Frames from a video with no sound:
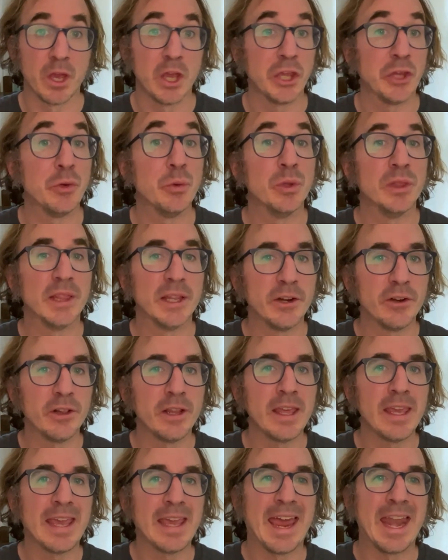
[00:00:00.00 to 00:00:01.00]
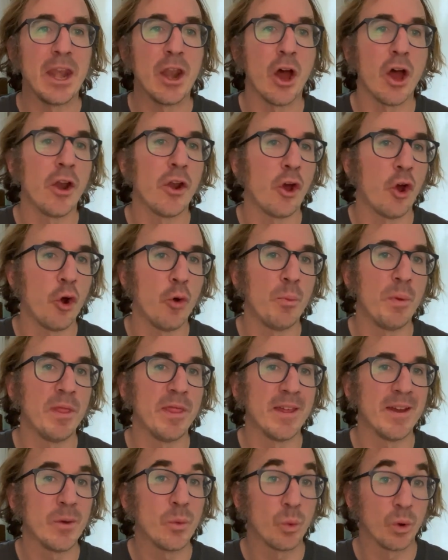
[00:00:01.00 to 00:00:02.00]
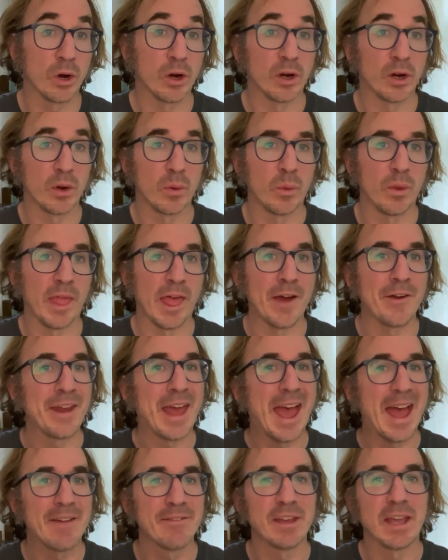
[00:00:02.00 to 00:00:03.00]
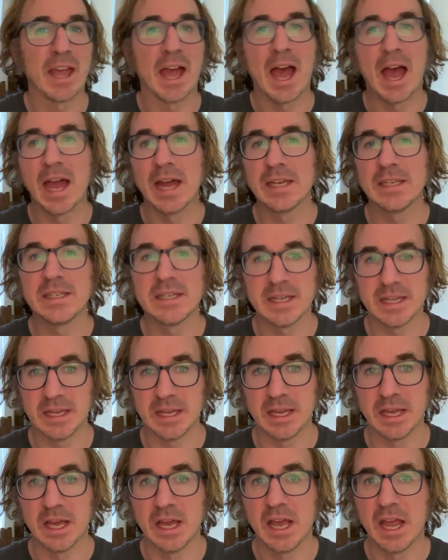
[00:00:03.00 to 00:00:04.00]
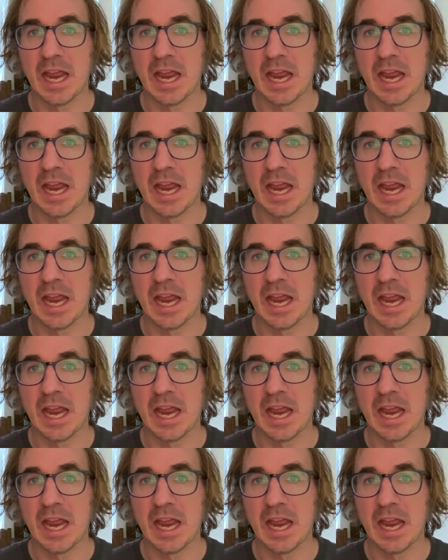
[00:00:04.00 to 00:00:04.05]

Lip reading: You literally cannot open their work without having IT